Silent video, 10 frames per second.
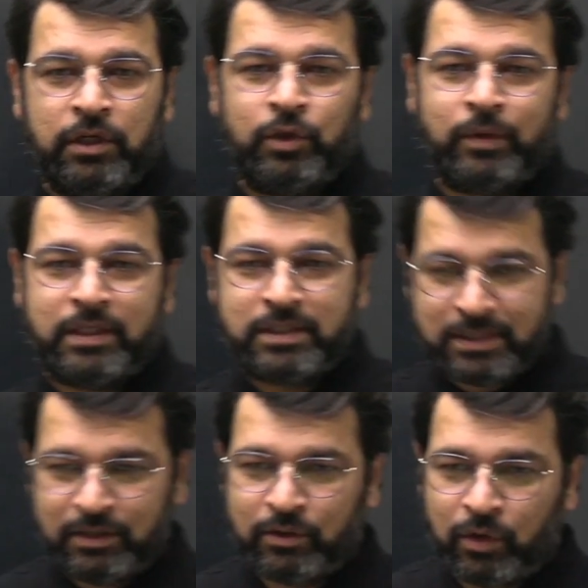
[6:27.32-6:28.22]
you can
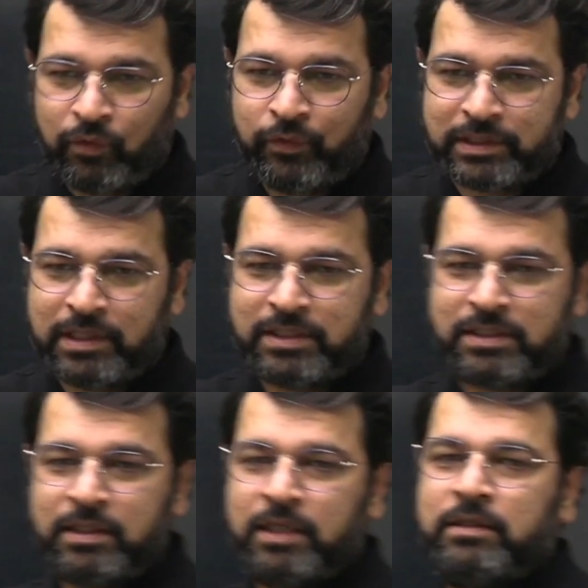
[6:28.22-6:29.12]
obviously
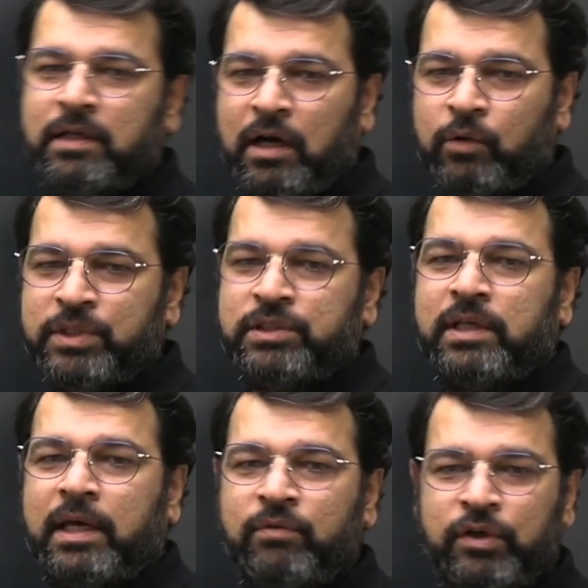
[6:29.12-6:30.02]
see that how much
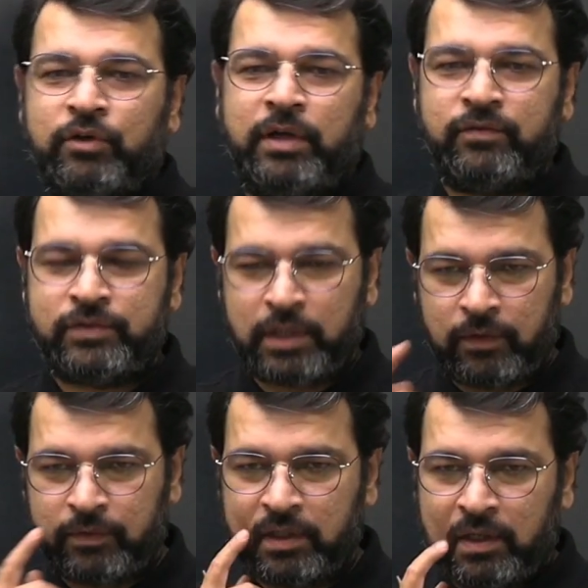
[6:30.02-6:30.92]
time it could have
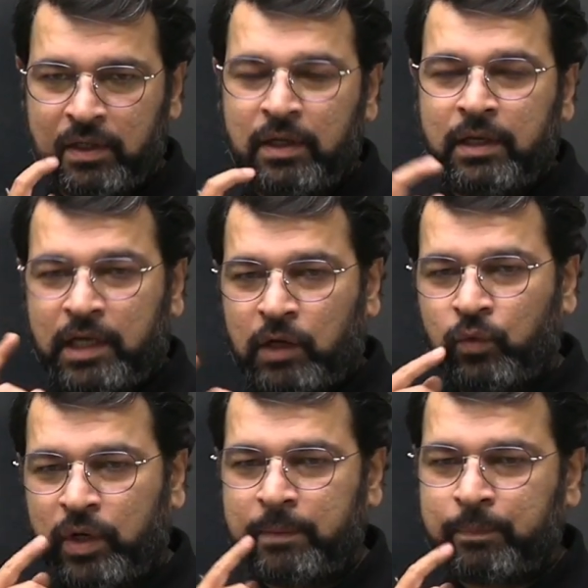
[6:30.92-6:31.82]
saved. Now
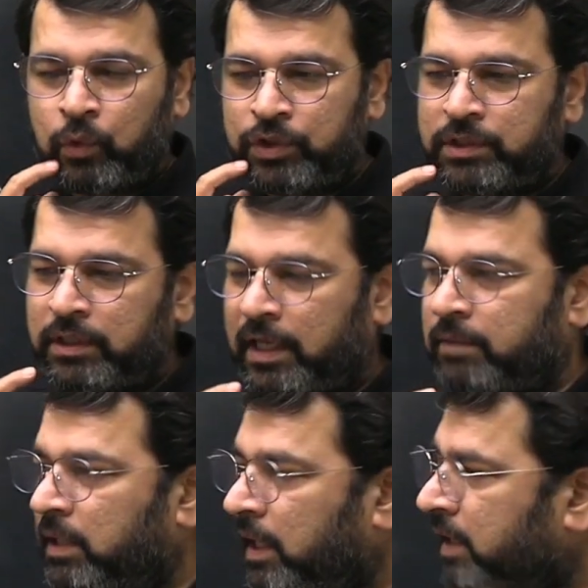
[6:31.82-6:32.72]
one question
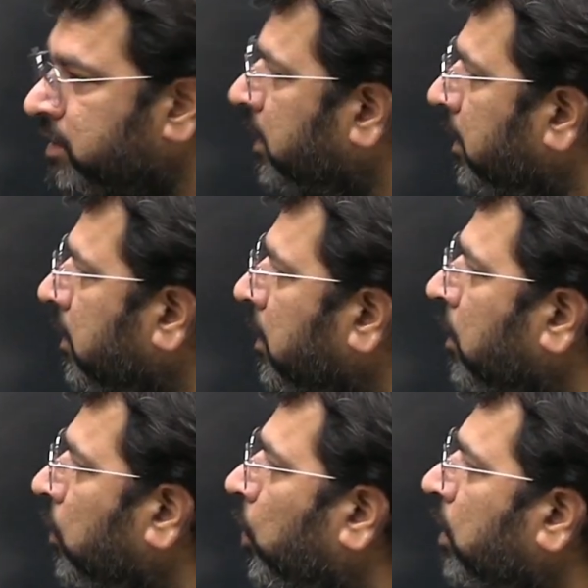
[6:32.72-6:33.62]
can be asked here,
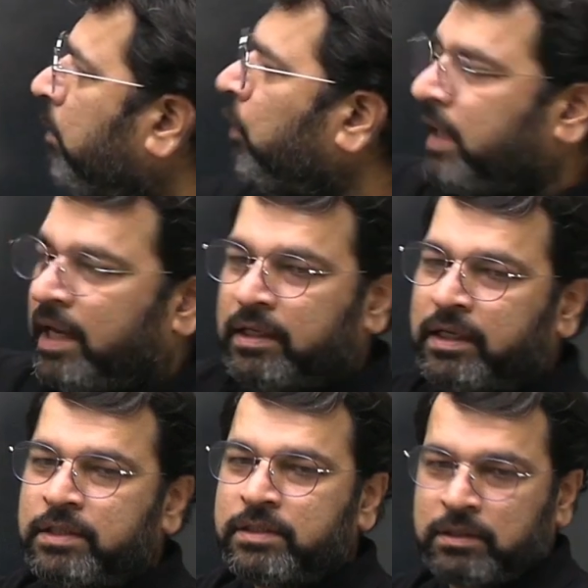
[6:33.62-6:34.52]
what about n
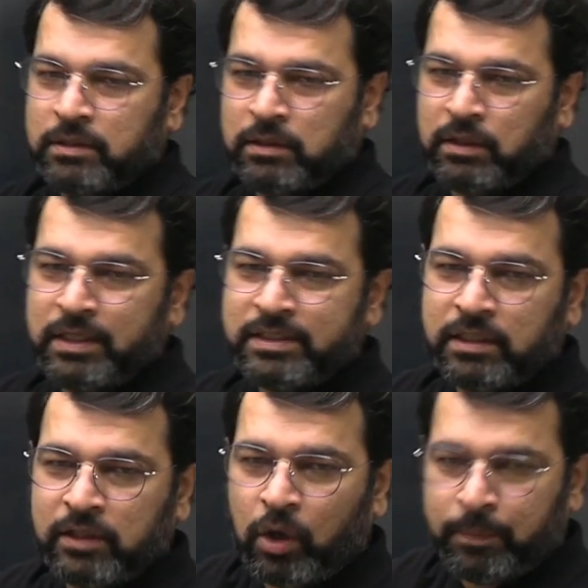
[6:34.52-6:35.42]
is is
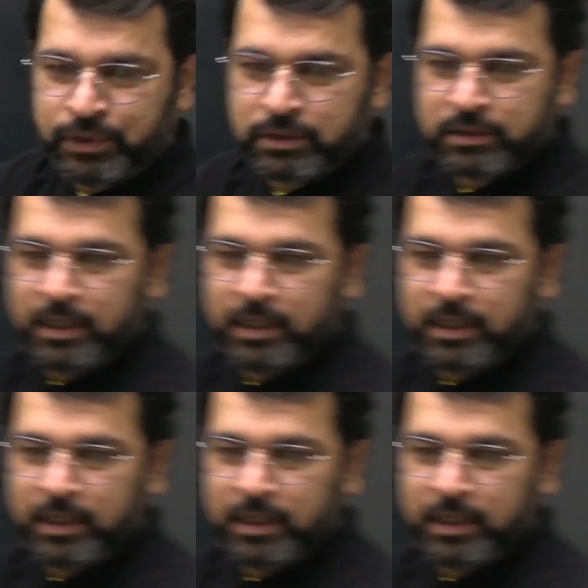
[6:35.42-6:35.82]
in the options?